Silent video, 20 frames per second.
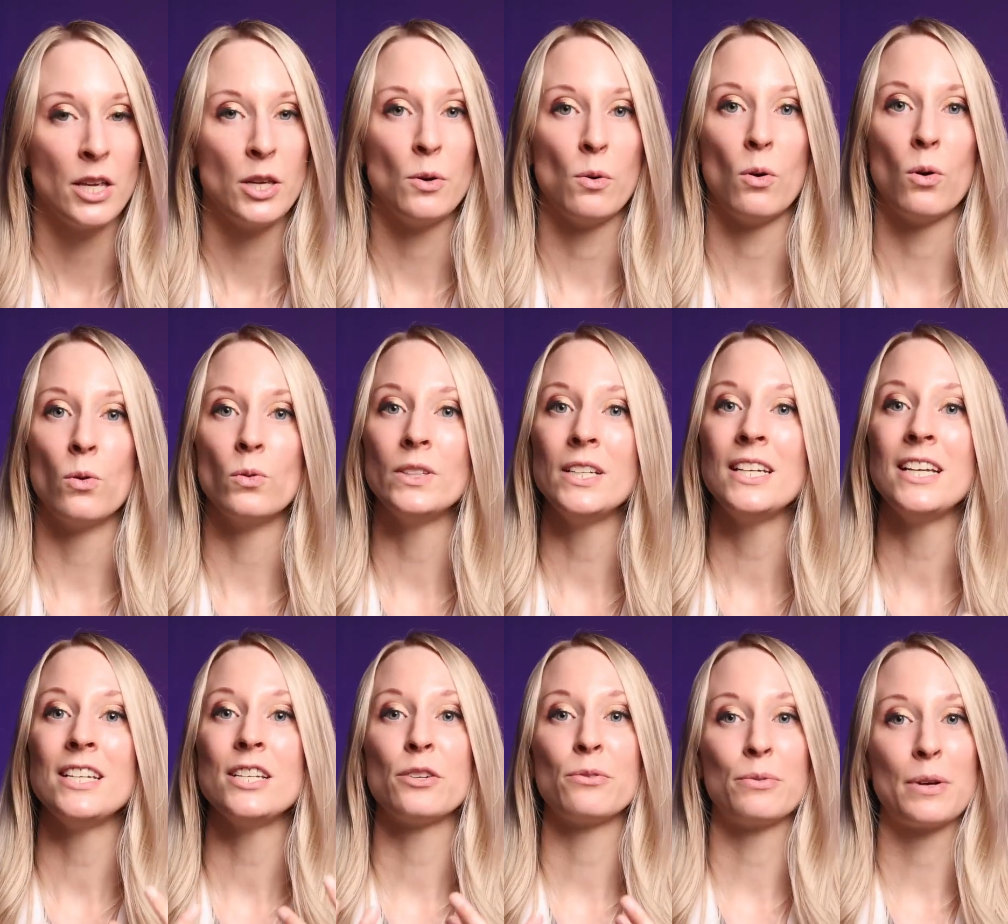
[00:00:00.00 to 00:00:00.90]
You only
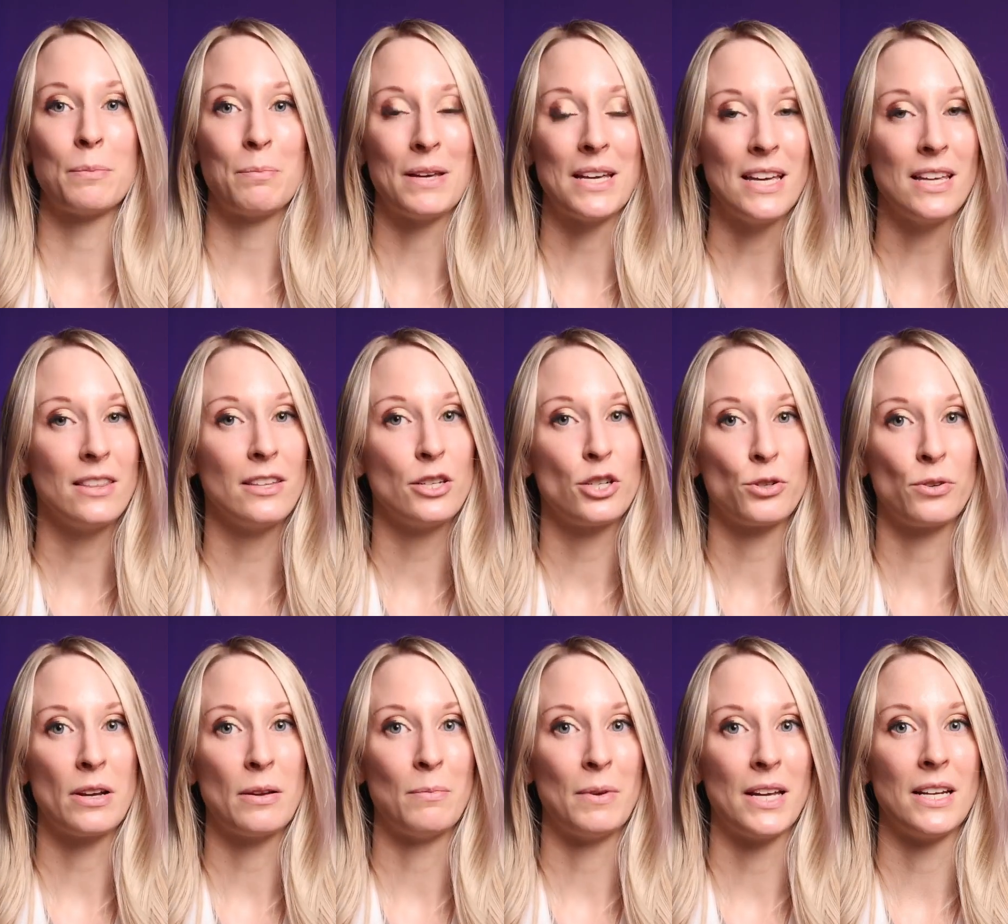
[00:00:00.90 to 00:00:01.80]
need to repeat the
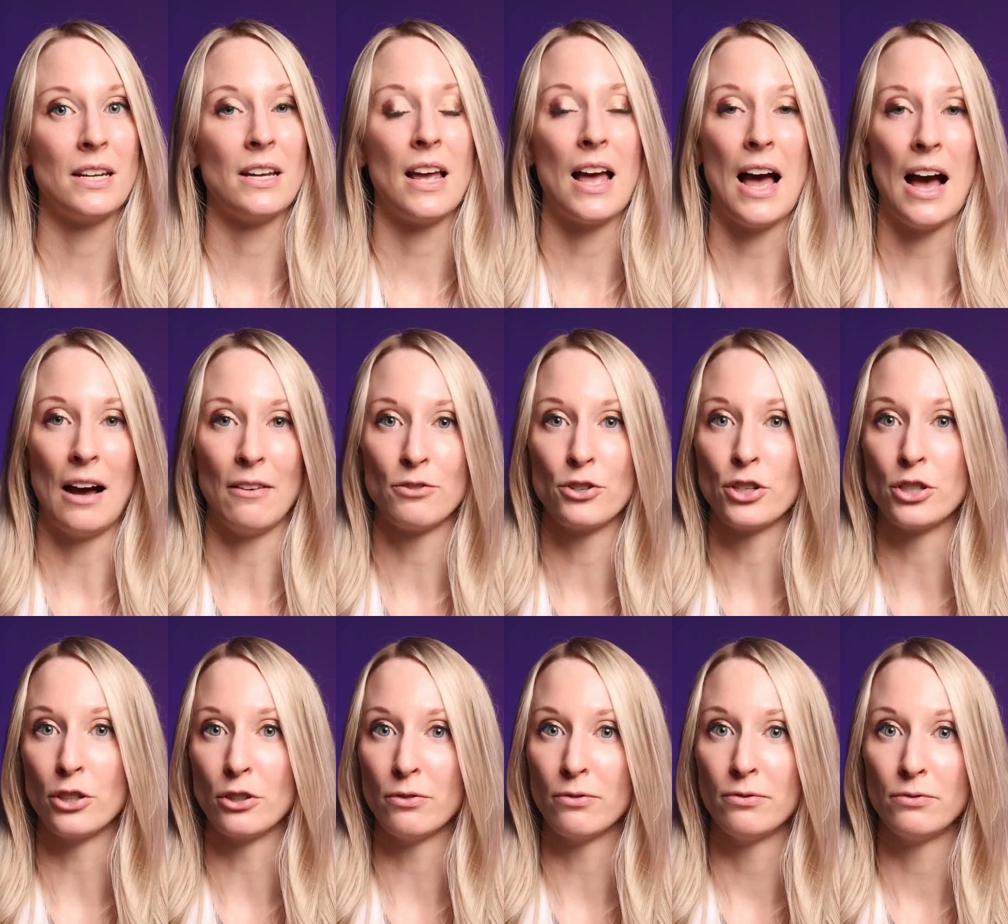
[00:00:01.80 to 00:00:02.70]
treatment after
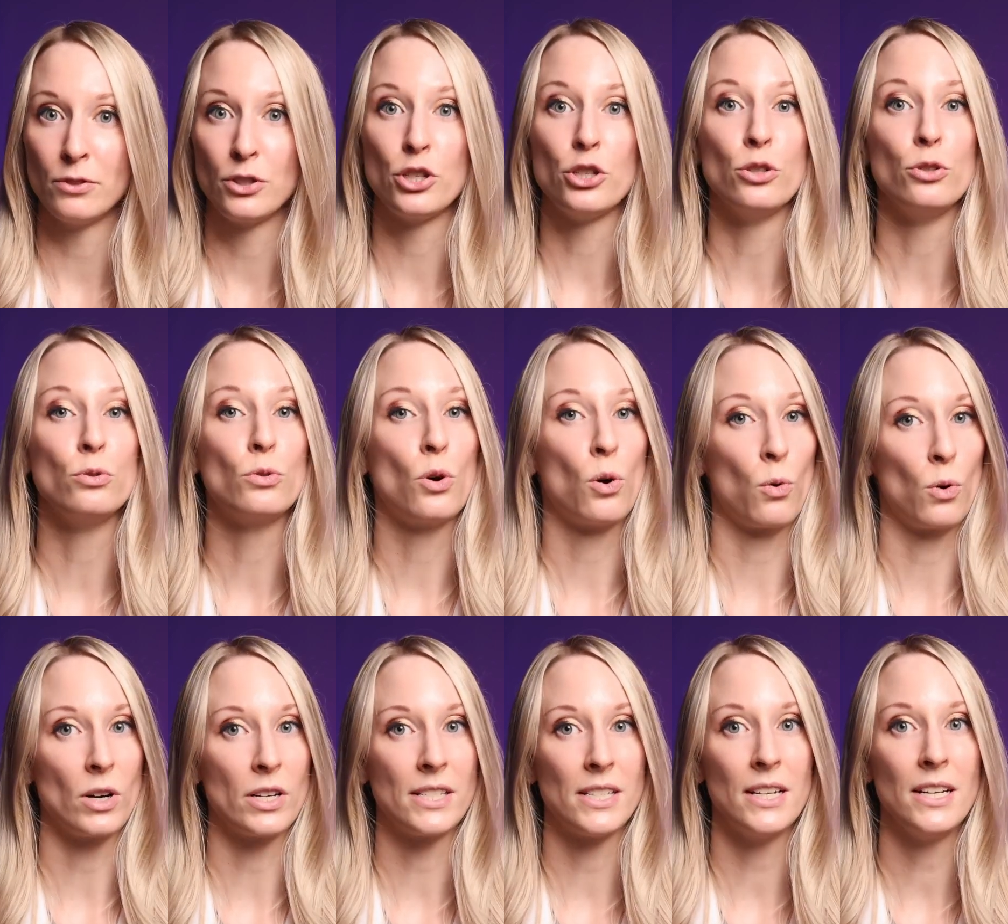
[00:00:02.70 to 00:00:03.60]
your 2
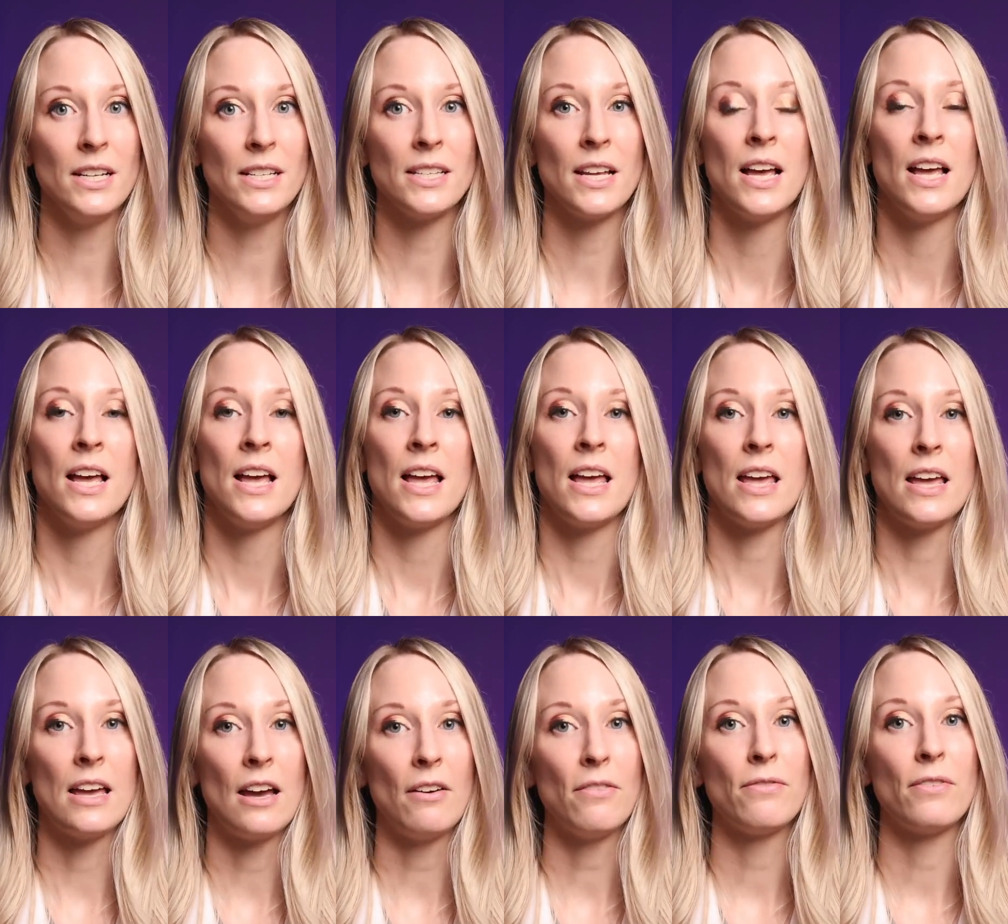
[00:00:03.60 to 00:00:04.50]
courses
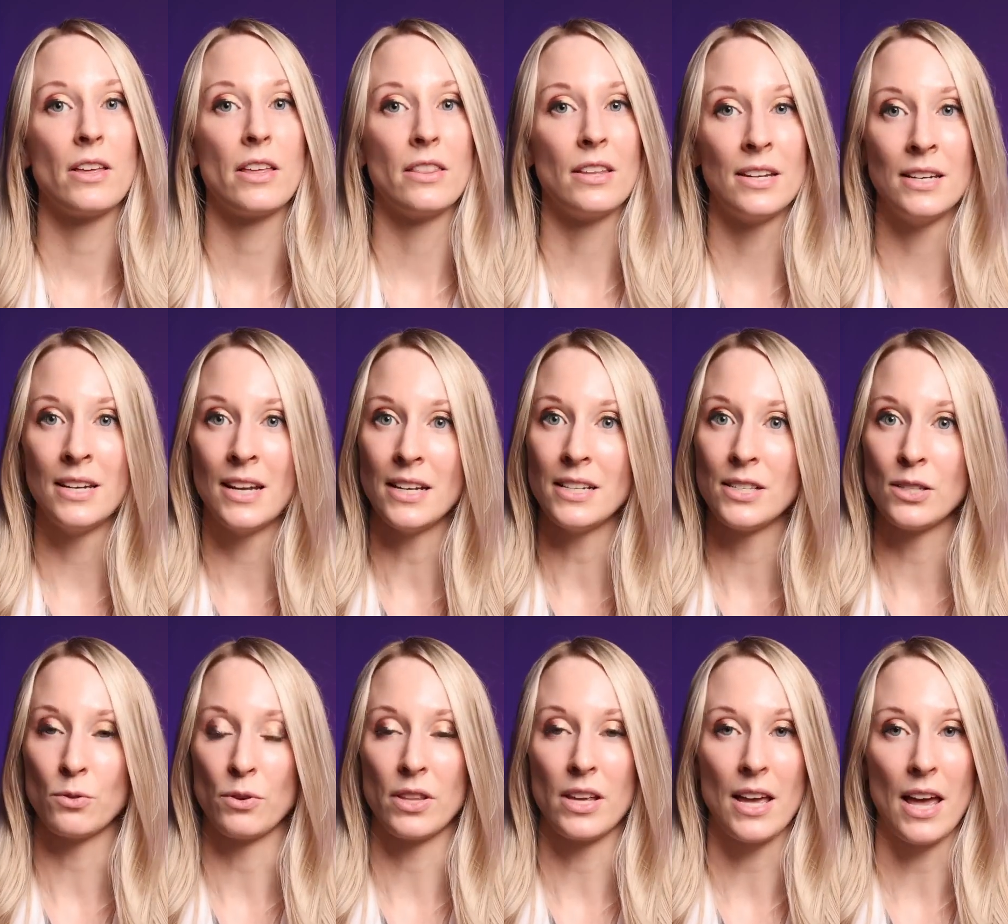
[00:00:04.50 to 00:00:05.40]
if the
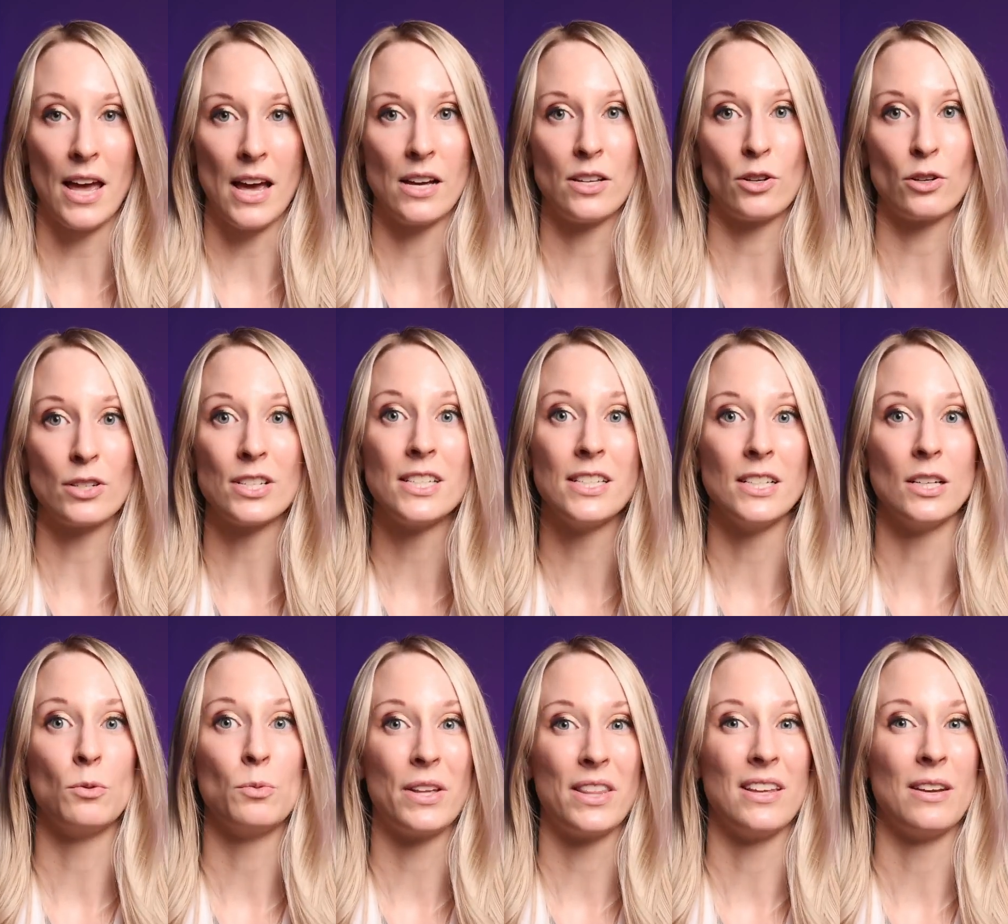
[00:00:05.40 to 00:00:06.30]
nits or the eggs are
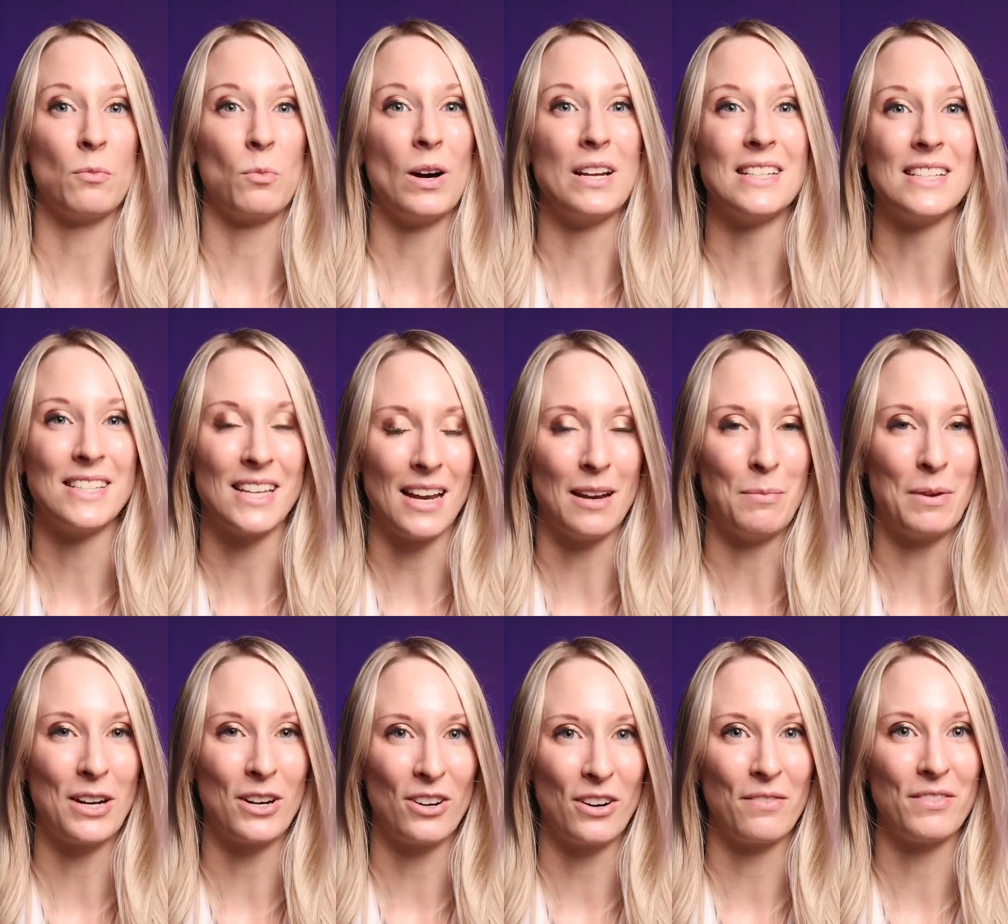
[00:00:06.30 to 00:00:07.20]
still within 1
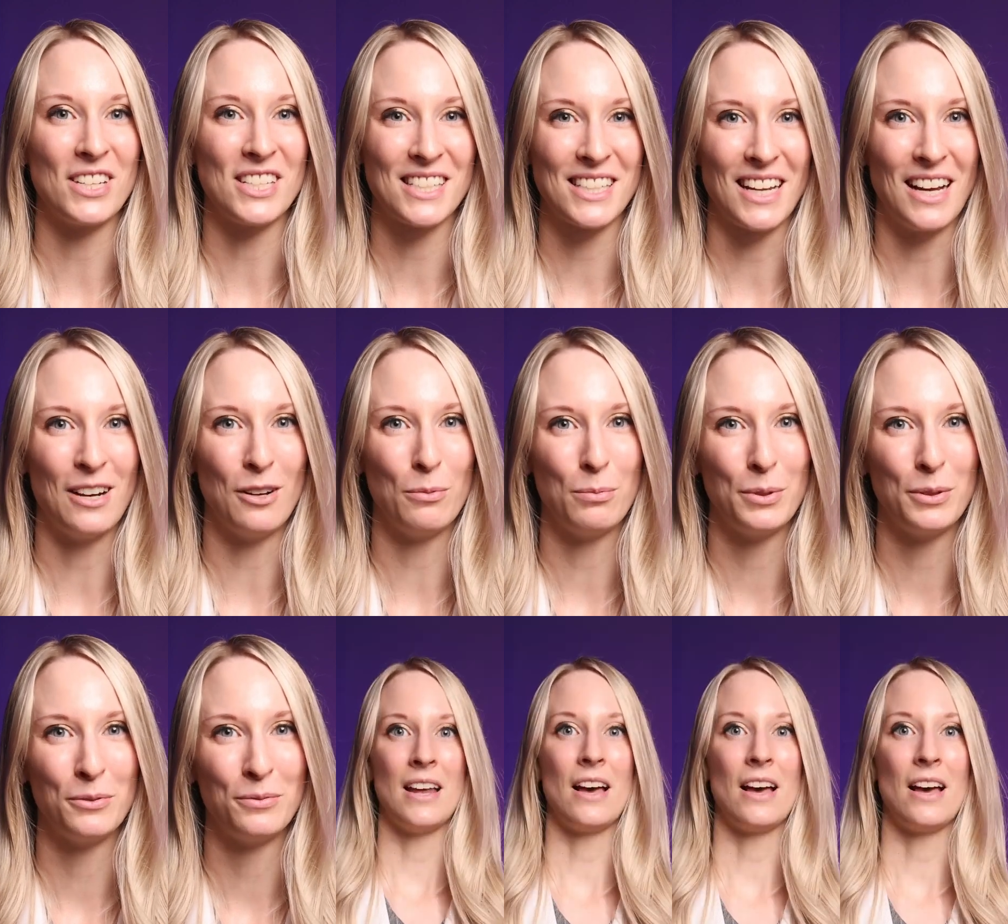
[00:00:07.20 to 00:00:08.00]
centimeter of the scalp.